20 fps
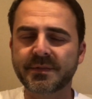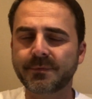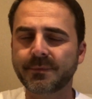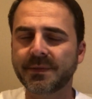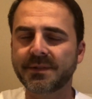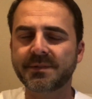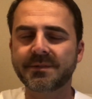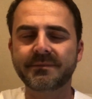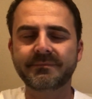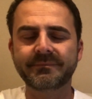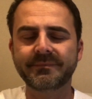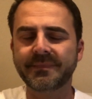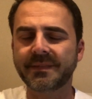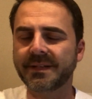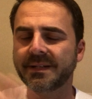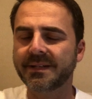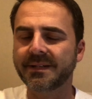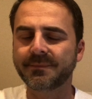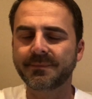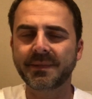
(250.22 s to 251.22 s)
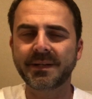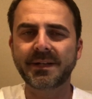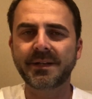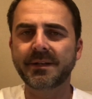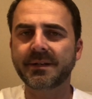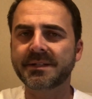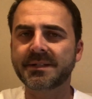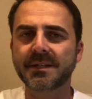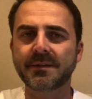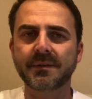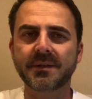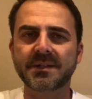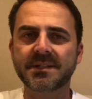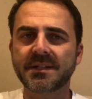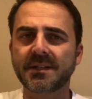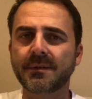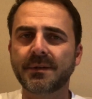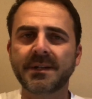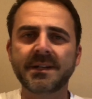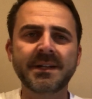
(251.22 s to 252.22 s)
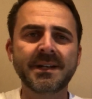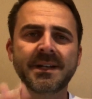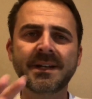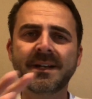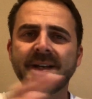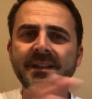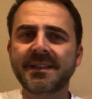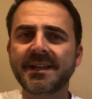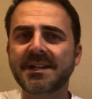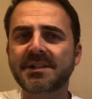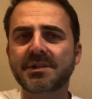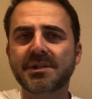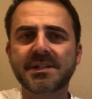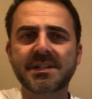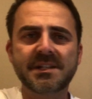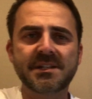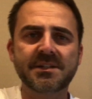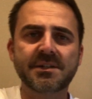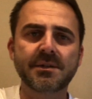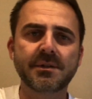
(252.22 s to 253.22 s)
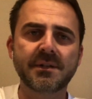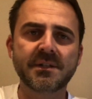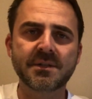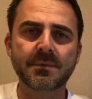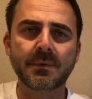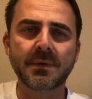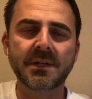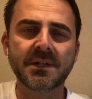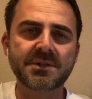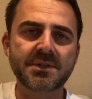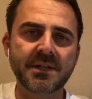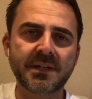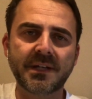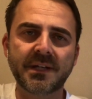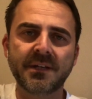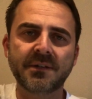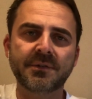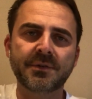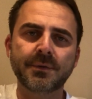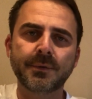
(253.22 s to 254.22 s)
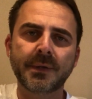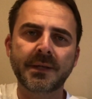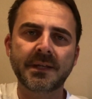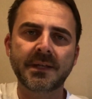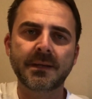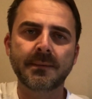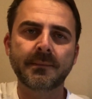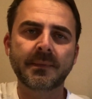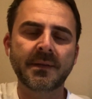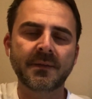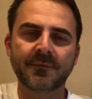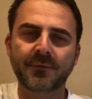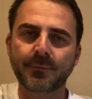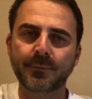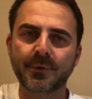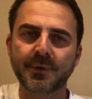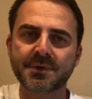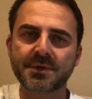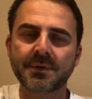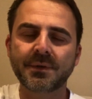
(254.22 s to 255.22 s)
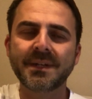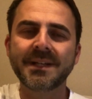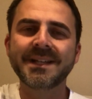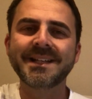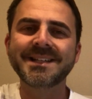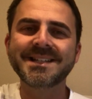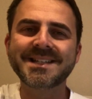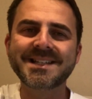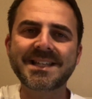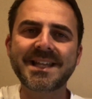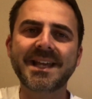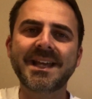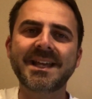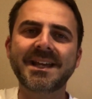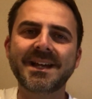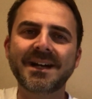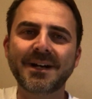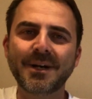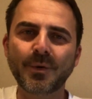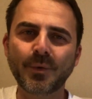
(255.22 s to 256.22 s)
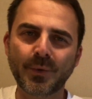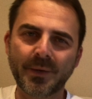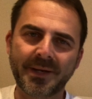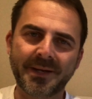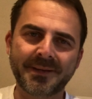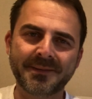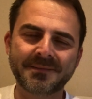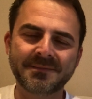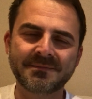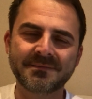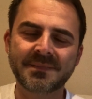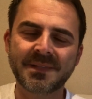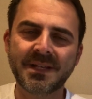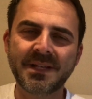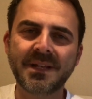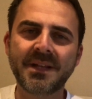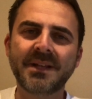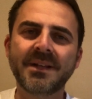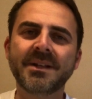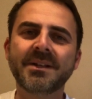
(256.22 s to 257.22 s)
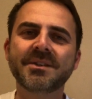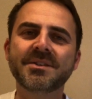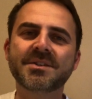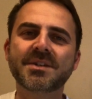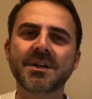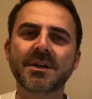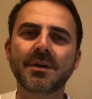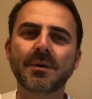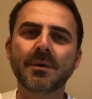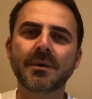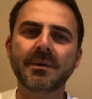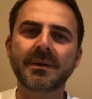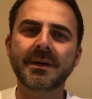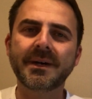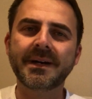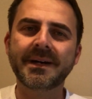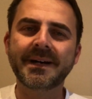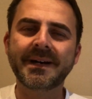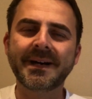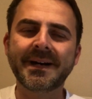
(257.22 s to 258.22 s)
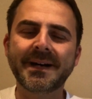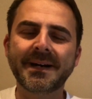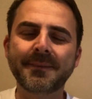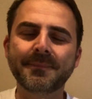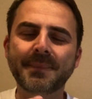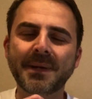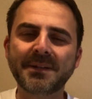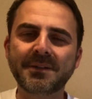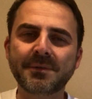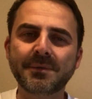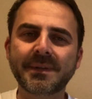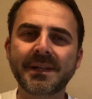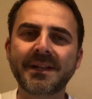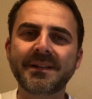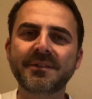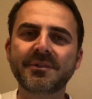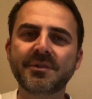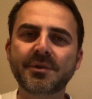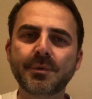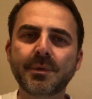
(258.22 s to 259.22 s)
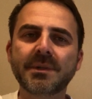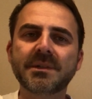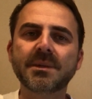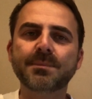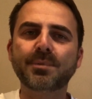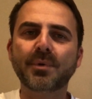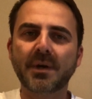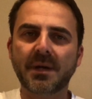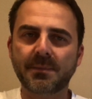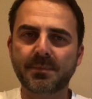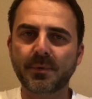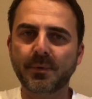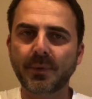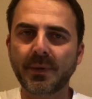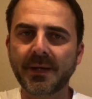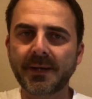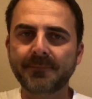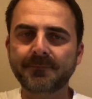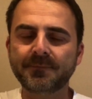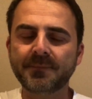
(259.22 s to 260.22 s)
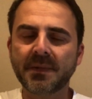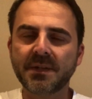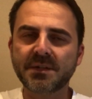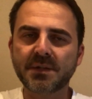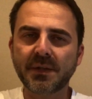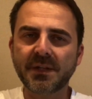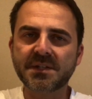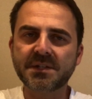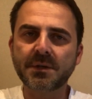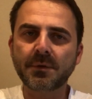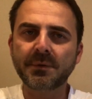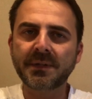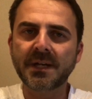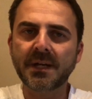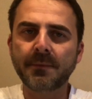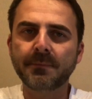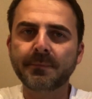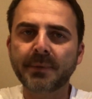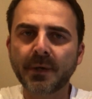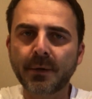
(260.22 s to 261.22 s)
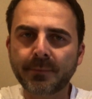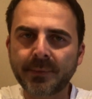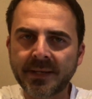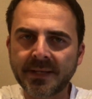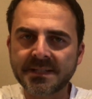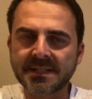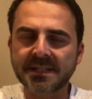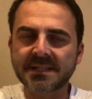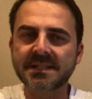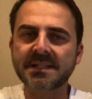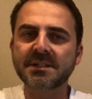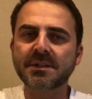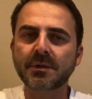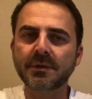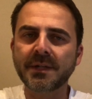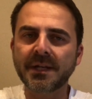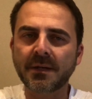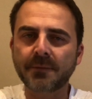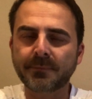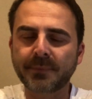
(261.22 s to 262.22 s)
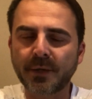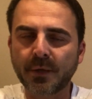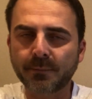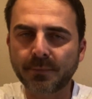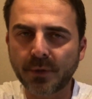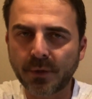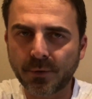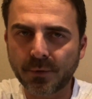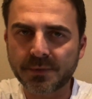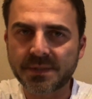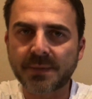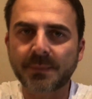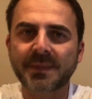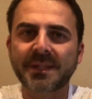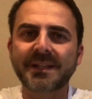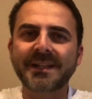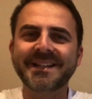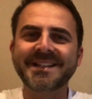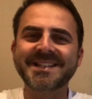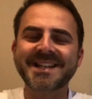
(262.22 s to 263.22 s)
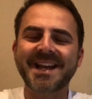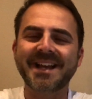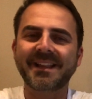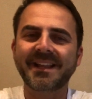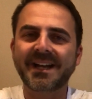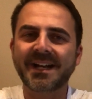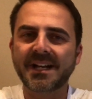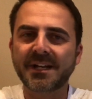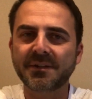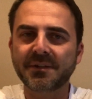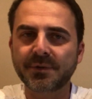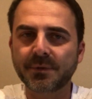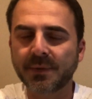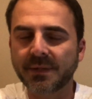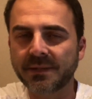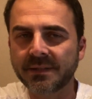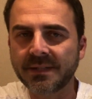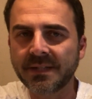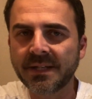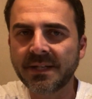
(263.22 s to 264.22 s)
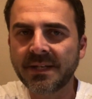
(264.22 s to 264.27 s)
much money, et cetera, et cetera. That's just as good as watching a 2 a.m. infomercial. Stay away. So by doing that, do it the proper way. So let's go down bare basics. Let's go down bare bones. Let me tell you exactly how to do it.